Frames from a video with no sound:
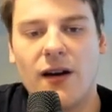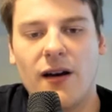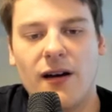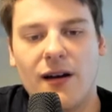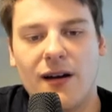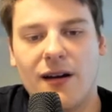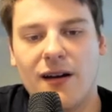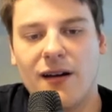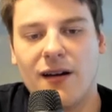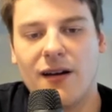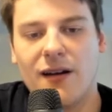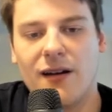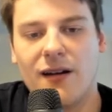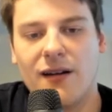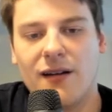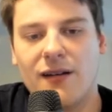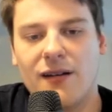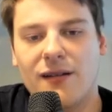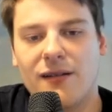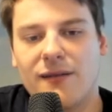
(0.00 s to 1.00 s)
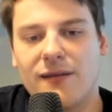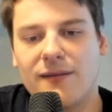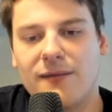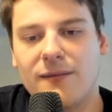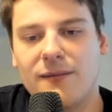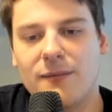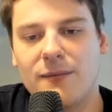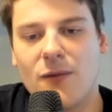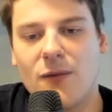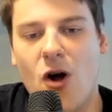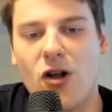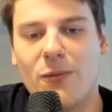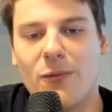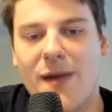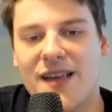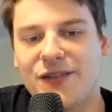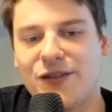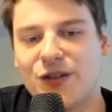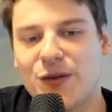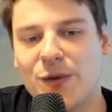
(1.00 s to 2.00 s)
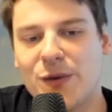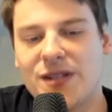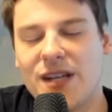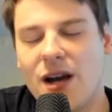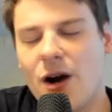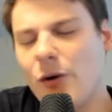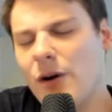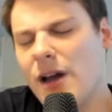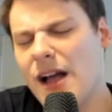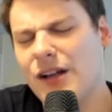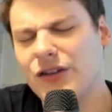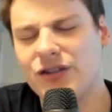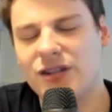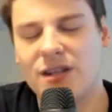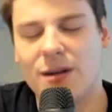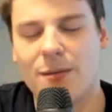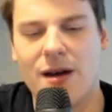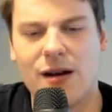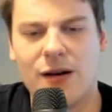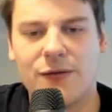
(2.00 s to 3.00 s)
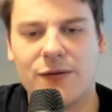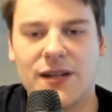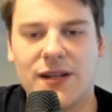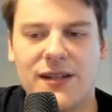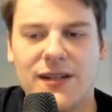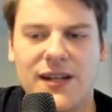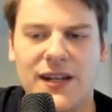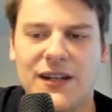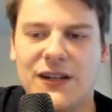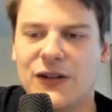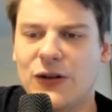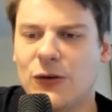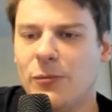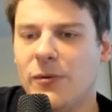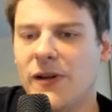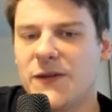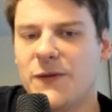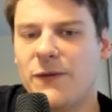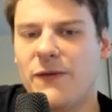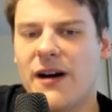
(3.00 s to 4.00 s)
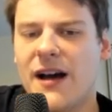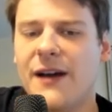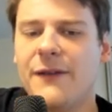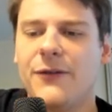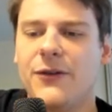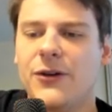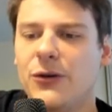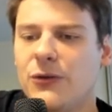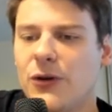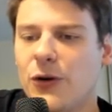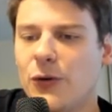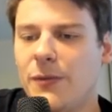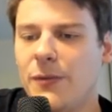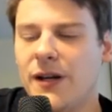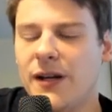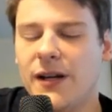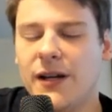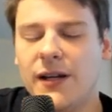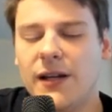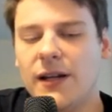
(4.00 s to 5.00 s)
old masters would say, oh yeah, it's just a matter of technique, you know, plus five, you know, no big